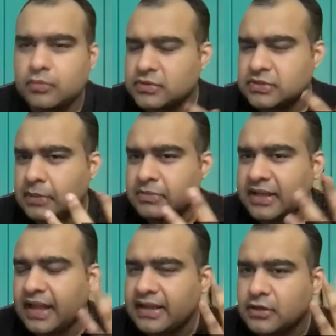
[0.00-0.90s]
something
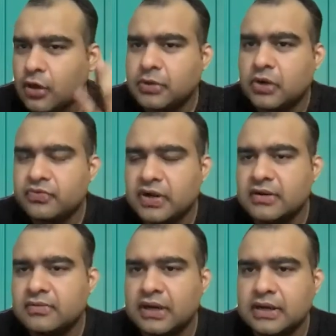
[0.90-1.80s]
like a top-down
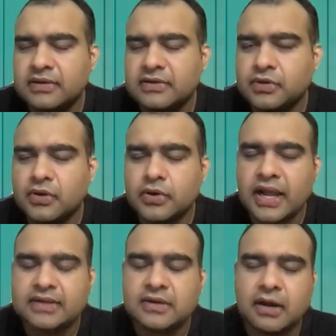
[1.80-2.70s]
funnel if you look
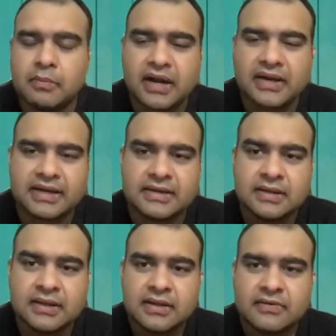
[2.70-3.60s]
at a marketing
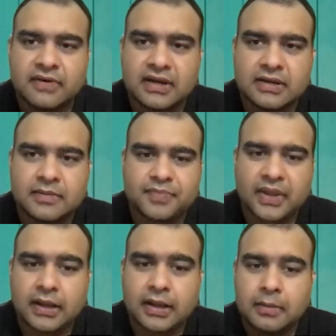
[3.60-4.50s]
funnel,
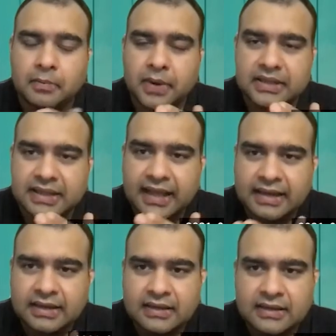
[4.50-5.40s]
but
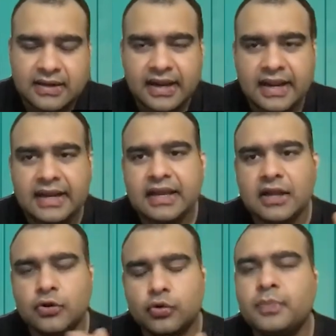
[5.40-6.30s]
then creating a
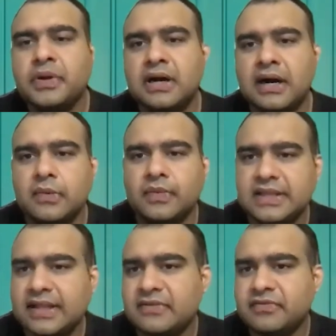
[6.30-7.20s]
loop
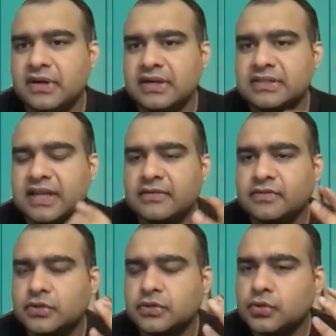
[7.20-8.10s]
within that funnel itself.
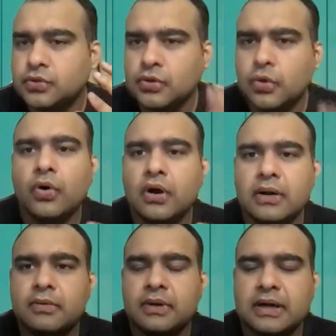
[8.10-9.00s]
So you
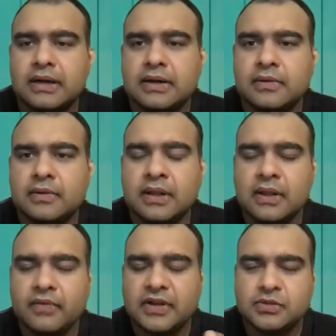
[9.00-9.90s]
go
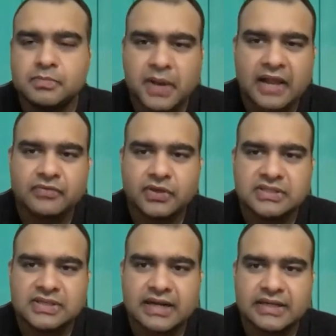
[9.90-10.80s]
when you plan for this
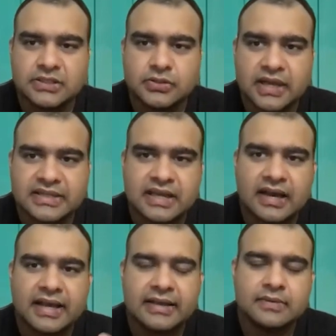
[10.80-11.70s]
strategy, you would actually
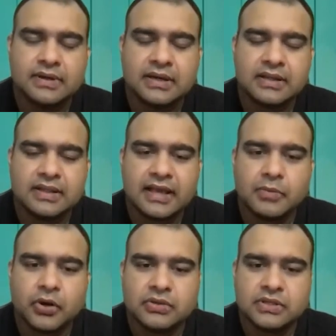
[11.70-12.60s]
again think
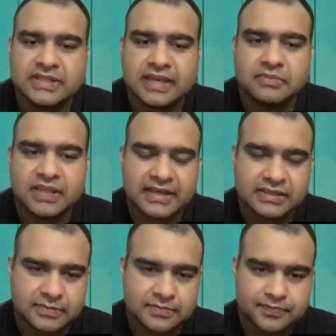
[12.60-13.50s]
about the same
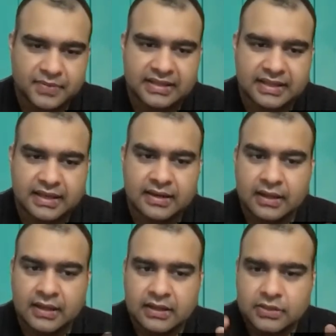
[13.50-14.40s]
things in there.
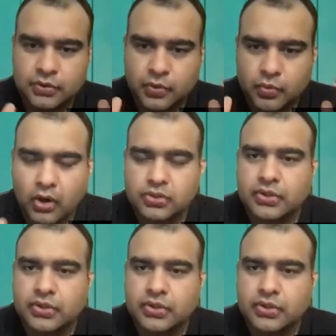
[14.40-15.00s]
You would want to